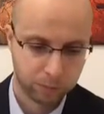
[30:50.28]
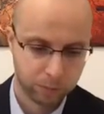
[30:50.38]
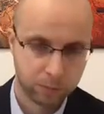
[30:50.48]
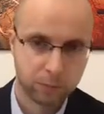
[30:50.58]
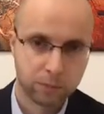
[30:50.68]

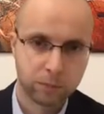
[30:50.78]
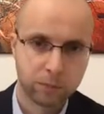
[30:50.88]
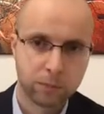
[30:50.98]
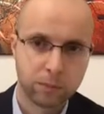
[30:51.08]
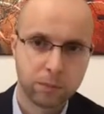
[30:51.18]

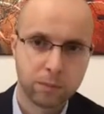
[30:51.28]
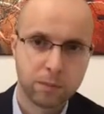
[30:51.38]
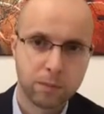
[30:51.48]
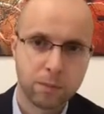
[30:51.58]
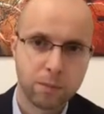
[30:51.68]

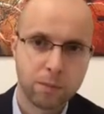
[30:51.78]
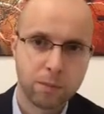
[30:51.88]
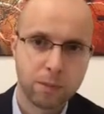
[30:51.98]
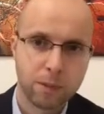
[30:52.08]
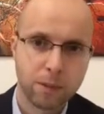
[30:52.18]

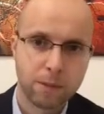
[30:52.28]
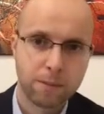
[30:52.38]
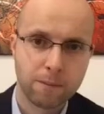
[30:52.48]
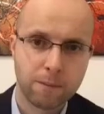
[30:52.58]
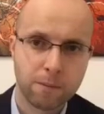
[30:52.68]

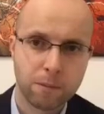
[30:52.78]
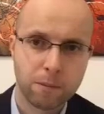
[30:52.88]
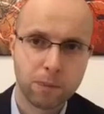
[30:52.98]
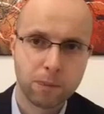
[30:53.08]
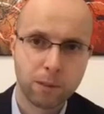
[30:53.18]

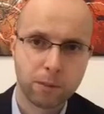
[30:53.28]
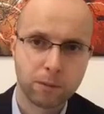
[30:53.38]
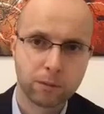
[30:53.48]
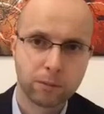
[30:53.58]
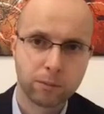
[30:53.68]

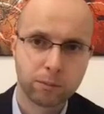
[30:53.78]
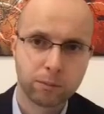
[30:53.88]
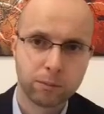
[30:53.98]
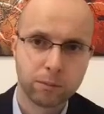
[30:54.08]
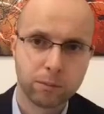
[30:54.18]

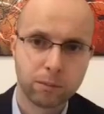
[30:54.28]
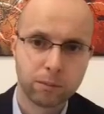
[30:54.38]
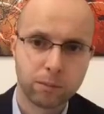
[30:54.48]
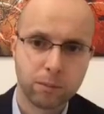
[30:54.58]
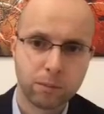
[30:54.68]

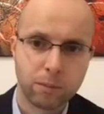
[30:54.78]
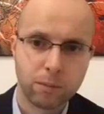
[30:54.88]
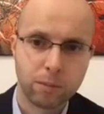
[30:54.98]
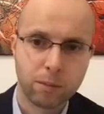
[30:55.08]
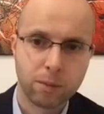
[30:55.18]

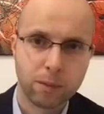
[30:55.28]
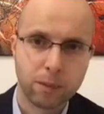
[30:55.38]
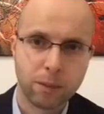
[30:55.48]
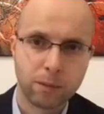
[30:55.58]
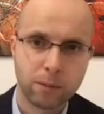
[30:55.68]

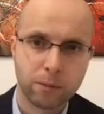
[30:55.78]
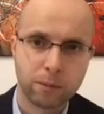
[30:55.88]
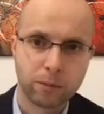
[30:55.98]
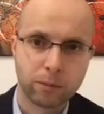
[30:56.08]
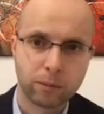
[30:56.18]

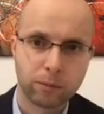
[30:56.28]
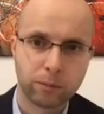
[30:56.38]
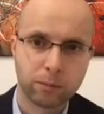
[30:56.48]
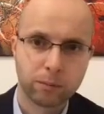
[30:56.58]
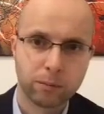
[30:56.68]

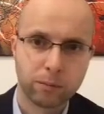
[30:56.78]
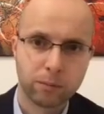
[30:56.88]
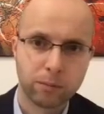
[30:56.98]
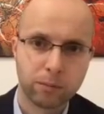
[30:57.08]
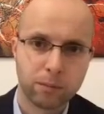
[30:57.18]

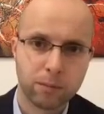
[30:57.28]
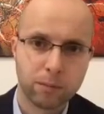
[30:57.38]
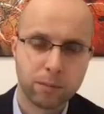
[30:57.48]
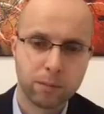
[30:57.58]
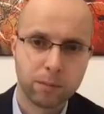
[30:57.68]

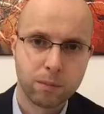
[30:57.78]
The person shown says nothing.